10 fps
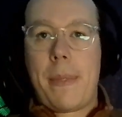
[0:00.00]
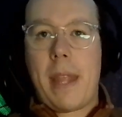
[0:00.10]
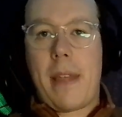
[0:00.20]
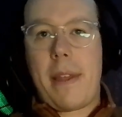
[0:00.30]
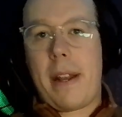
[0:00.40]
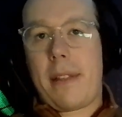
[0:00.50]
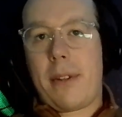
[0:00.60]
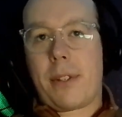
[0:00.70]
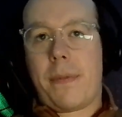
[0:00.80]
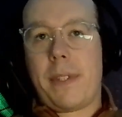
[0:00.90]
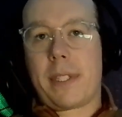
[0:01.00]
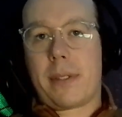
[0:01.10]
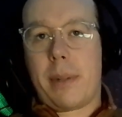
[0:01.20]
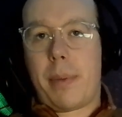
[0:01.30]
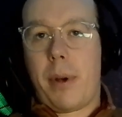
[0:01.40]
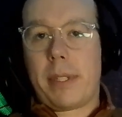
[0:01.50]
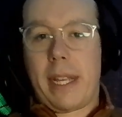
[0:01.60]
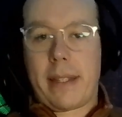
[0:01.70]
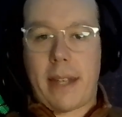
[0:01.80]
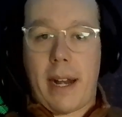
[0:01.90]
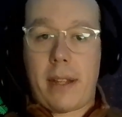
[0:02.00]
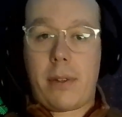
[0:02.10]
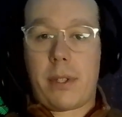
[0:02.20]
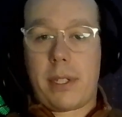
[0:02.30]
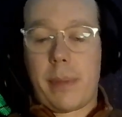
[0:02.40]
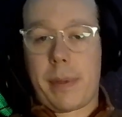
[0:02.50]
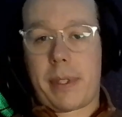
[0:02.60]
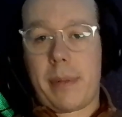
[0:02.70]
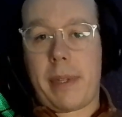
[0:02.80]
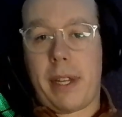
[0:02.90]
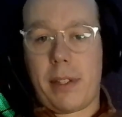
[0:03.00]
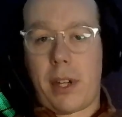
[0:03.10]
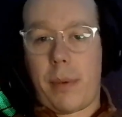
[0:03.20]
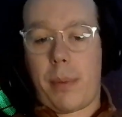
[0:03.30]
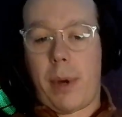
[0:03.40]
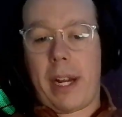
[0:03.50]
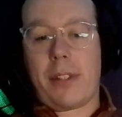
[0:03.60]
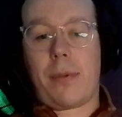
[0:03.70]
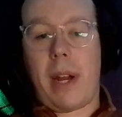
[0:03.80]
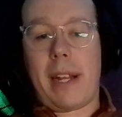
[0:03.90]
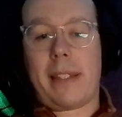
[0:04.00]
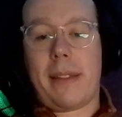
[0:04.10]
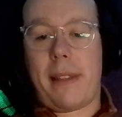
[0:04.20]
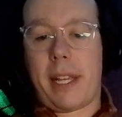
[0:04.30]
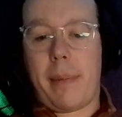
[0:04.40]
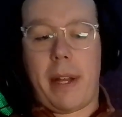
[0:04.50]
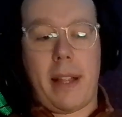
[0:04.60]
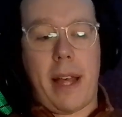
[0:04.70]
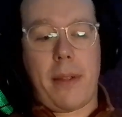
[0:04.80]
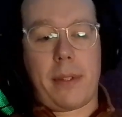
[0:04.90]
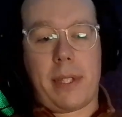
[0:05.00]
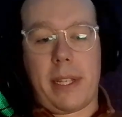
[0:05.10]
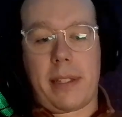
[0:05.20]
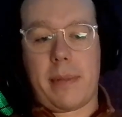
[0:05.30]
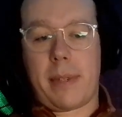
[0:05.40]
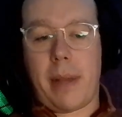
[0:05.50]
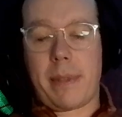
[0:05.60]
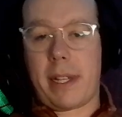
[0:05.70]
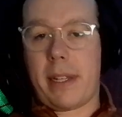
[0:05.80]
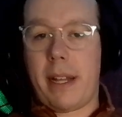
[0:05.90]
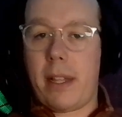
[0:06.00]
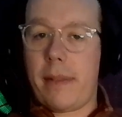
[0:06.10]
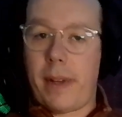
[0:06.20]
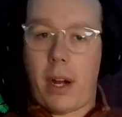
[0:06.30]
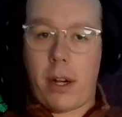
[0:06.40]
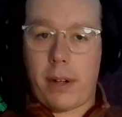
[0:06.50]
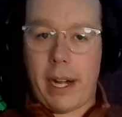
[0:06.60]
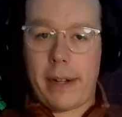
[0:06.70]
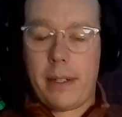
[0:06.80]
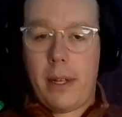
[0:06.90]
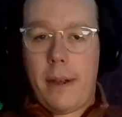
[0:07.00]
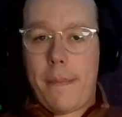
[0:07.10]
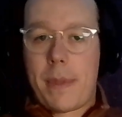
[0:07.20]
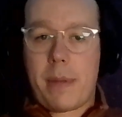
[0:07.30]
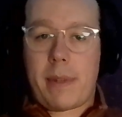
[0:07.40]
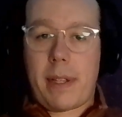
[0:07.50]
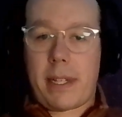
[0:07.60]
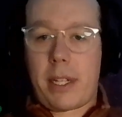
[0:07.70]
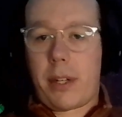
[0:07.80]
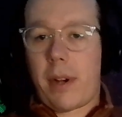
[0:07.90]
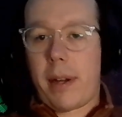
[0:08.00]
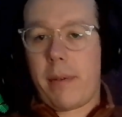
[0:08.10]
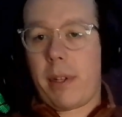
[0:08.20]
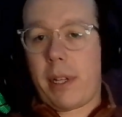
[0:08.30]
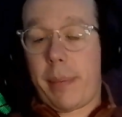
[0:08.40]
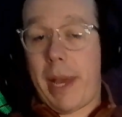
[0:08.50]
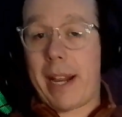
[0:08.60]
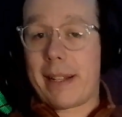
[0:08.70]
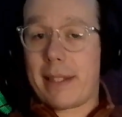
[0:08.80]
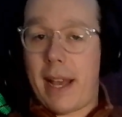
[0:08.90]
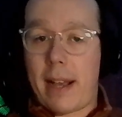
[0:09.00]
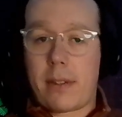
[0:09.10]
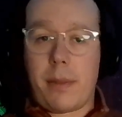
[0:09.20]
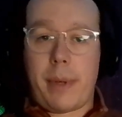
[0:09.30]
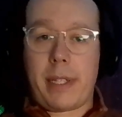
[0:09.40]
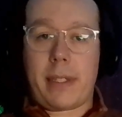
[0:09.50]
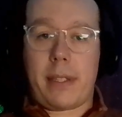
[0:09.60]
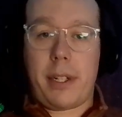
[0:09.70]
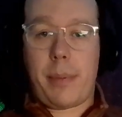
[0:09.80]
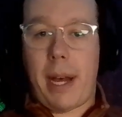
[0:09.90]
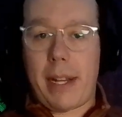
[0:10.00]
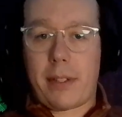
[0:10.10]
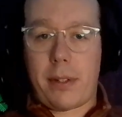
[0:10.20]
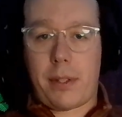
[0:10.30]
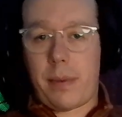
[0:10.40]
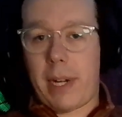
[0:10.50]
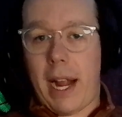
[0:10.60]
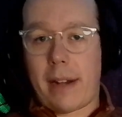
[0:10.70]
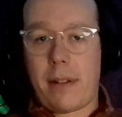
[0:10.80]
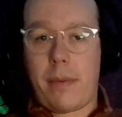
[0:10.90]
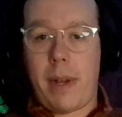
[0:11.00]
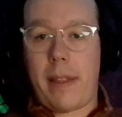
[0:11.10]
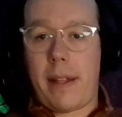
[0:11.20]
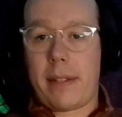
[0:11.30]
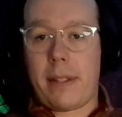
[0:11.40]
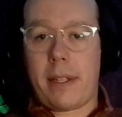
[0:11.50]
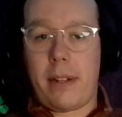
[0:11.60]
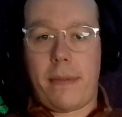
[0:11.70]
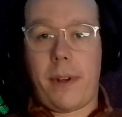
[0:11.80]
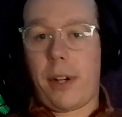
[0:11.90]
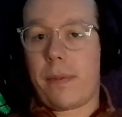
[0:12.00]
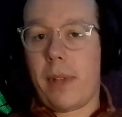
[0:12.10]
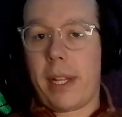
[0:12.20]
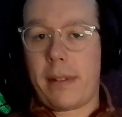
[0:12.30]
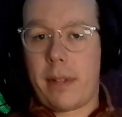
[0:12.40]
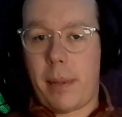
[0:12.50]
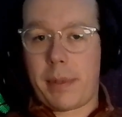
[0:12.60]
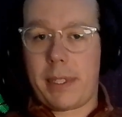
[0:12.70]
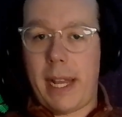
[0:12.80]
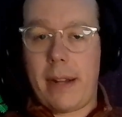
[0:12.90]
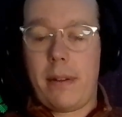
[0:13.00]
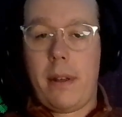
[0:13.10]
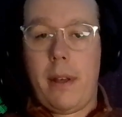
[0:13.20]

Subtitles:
And then there's a physical component to anxiety, usually typically because our brains race and think about a lot of those things. Sometimes that can elevate heart rate. Sometimes that can create like a panic attack. So basically your body starts to react in a way that it's like in a fight or flight type of state,